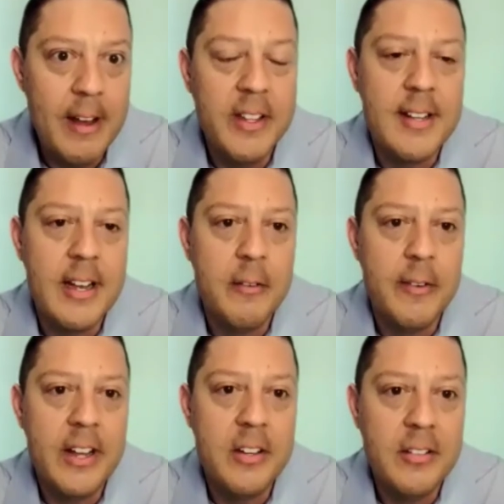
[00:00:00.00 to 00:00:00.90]
you have these
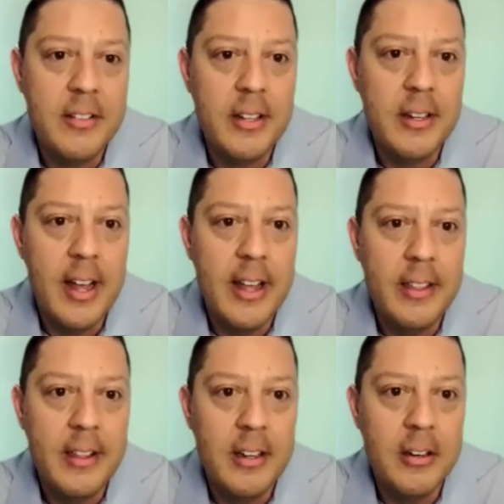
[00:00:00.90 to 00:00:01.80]
higher values, then
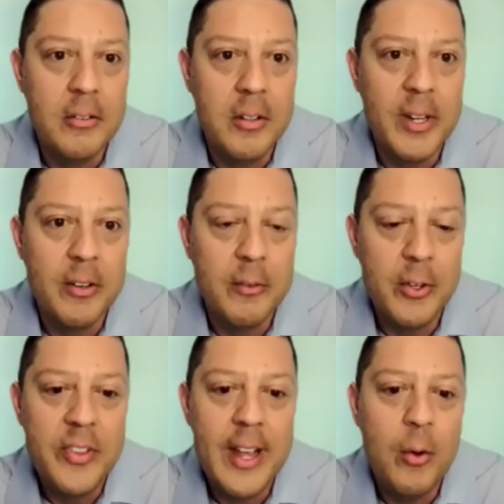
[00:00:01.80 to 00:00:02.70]
you better
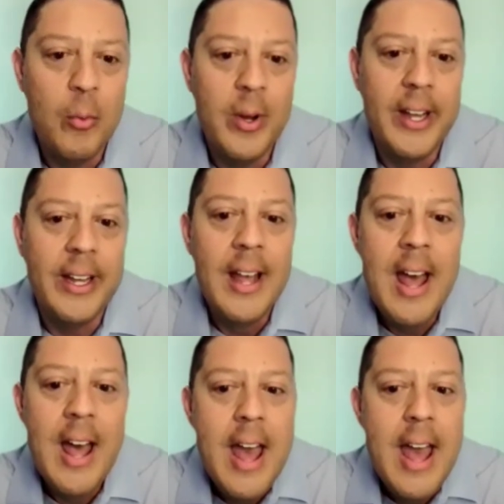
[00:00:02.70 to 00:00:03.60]
vote that way.
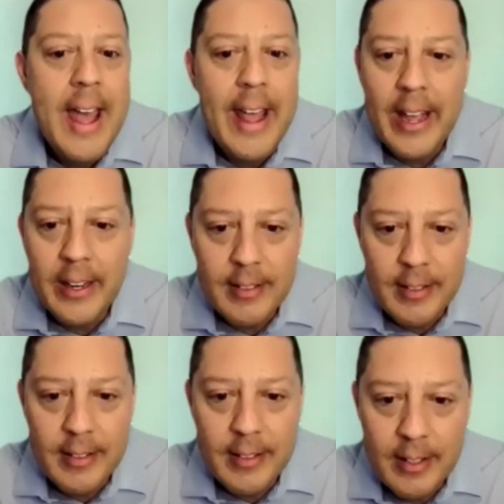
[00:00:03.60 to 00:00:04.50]
And,
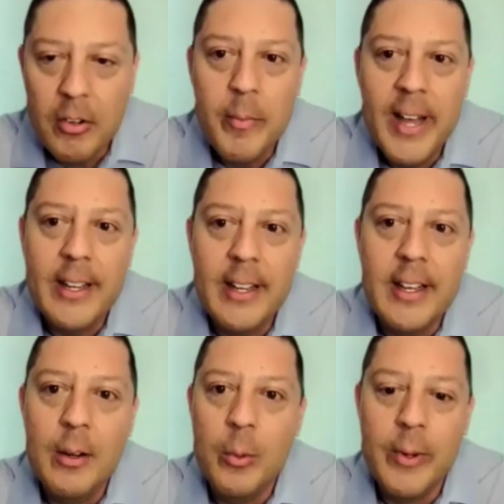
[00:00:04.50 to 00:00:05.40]
going back
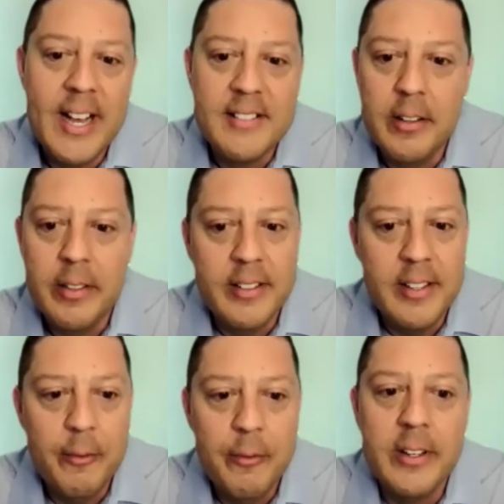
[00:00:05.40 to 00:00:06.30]
again, when we ask you the
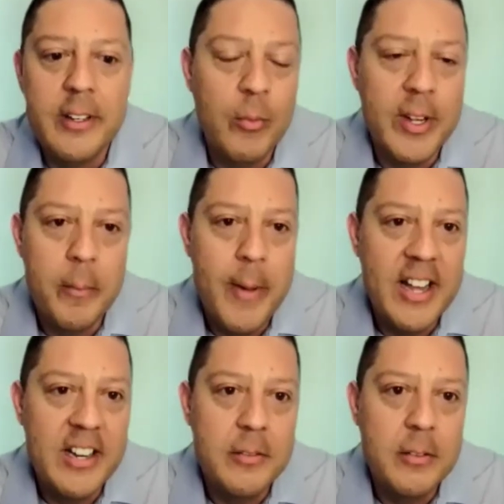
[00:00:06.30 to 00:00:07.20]
defund and
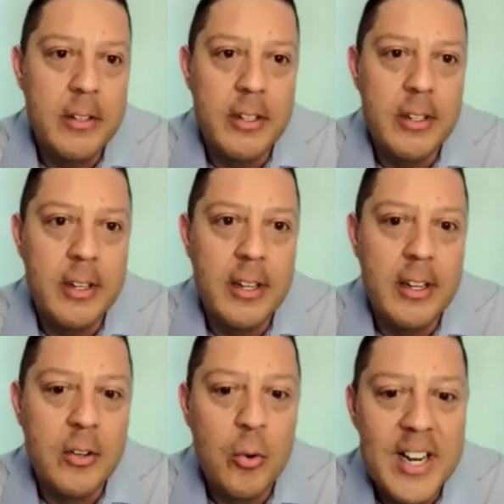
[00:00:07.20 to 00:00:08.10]
reimagine
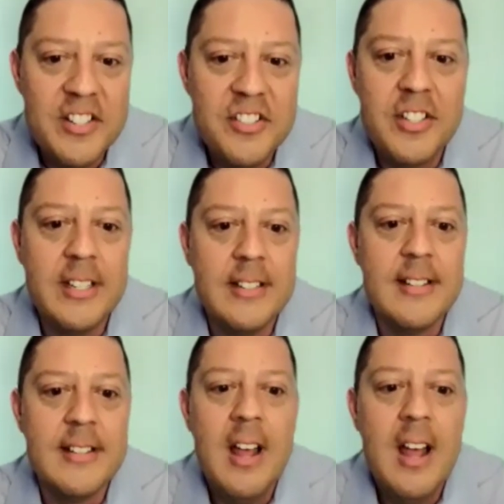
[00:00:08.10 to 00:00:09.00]
questions,